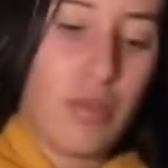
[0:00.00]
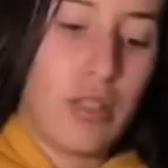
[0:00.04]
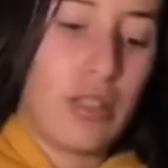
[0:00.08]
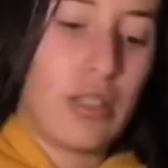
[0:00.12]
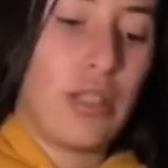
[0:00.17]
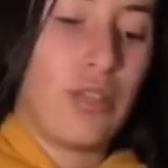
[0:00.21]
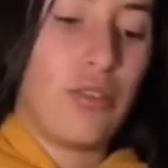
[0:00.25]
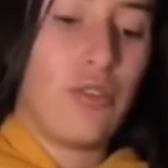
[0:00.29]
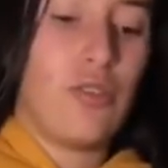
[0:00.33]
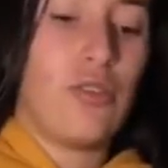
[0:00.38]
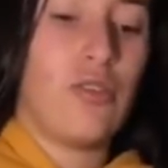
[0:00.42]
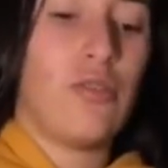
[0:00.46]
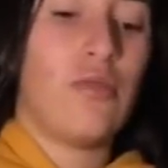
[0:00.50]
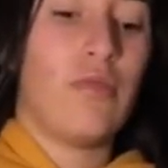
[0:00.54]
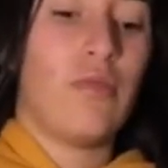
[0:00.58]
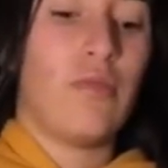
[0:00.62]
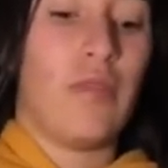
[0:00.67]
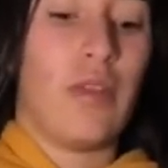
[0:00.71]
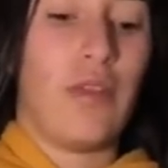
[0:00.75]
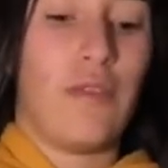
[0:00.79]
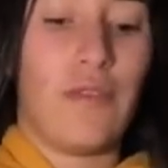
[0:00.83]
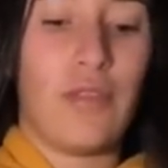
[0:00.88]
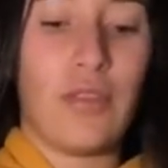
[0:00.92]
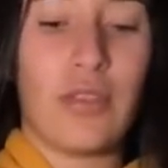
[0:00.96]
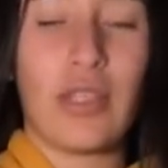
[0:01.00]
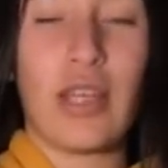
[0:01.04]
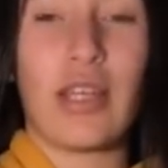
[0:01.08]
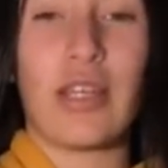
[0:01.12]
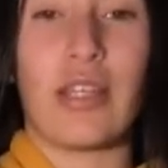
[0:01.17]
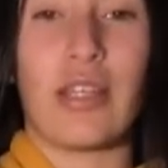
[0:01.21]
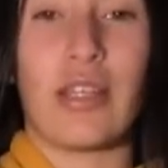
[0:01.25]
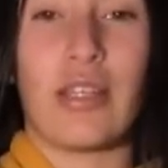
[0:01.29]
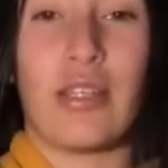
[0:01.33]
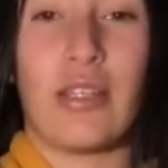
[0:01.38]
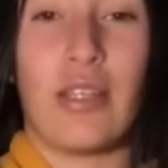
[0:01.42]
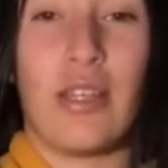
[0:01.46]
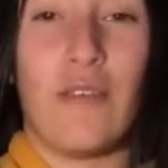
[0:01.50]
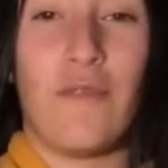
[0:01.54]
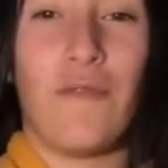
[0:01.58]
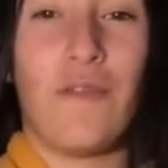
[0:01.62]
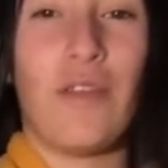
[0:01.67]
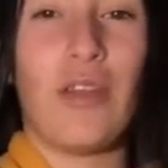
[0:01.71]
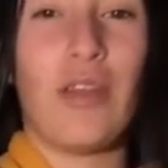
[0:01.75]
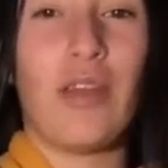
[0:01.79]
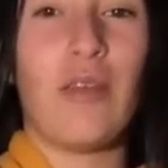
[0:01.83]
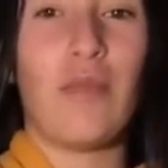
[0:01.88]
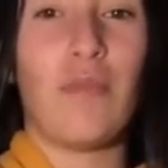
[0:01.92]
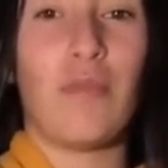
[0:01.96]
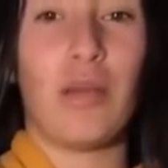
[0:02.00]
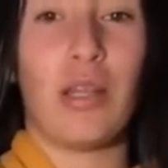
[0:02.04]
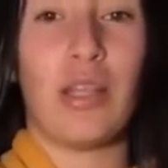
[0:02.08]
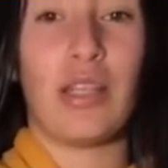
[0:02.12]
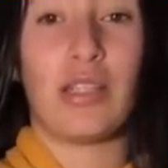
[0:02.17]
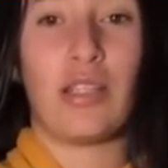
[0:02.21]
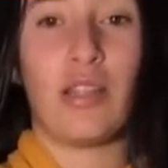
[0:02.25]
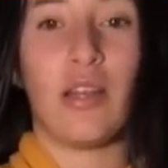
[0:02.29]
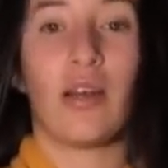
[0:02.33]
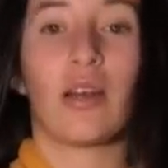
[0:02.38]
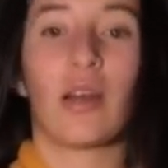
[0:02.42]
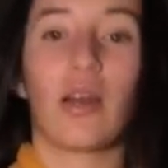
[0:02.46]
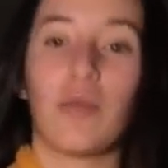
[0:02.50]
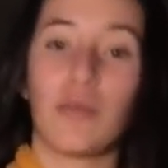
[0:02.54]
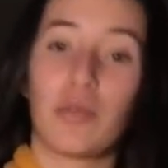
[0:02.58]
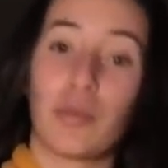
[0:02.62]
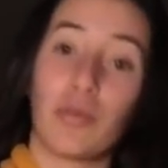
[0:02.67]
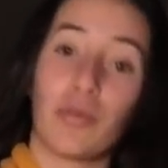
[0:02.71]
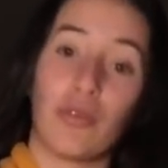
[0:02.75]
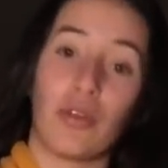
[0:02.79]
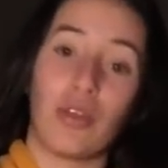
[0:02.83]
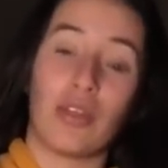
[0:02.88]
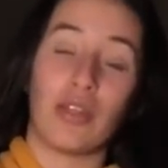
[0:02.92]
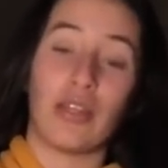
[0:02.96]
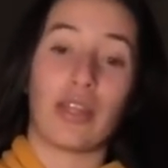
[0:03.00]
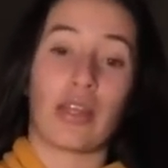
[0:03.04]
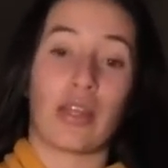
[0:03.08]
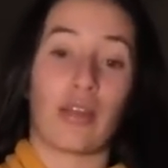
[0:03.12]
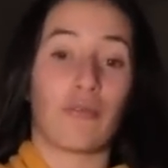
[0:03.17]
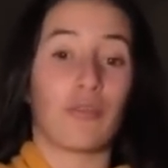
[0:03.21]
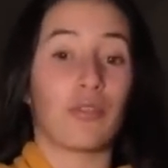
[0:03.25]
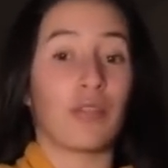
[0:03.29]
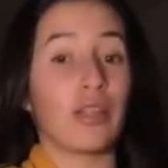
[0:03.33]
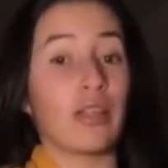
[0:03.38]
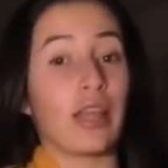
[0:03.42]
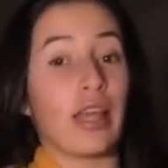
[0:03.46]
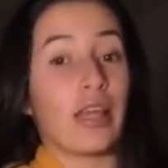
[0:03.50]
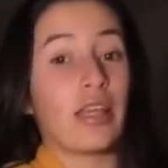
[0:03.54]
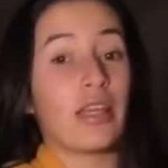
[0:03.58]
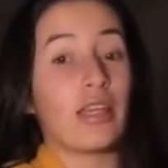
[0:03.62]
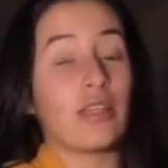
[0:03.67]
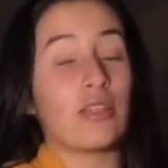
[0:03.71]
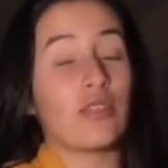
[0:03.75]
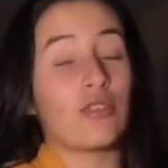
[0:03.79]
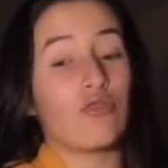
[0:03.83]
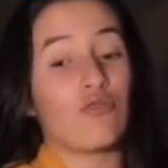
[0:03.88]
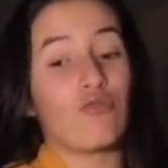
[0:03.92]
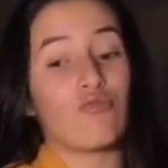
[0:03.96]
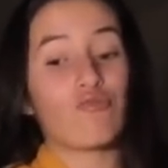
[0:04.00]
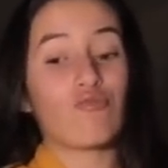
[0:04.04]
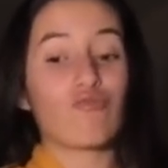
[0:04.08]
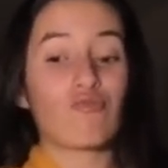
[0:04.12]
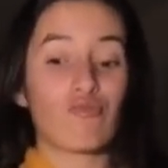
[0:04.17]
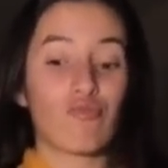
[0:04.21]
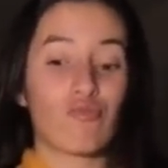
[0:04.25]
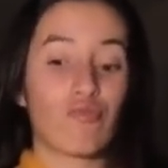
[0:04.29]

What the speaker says: material, it feels like different, but it's not uncomfortable or anything. I really like it, so